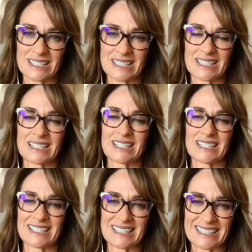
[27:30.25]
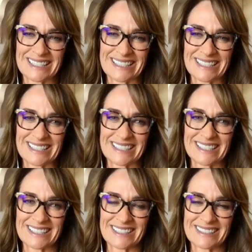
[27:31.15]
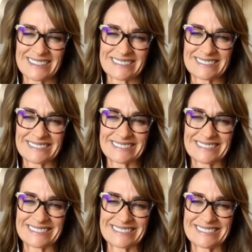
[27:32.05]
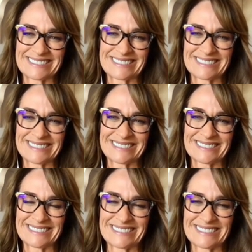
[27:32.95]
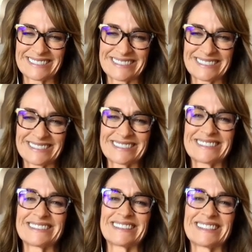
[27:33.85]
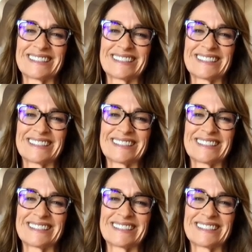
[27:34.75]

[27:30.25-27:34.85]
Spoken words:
This person isn't speaking.